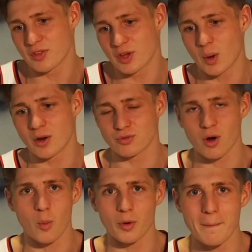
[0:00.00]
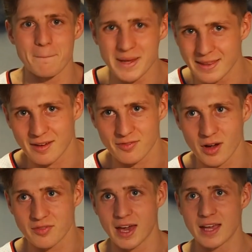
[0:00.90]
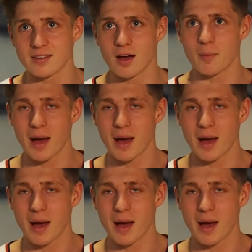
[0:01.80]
the goal is right, I want to beat that 5K time.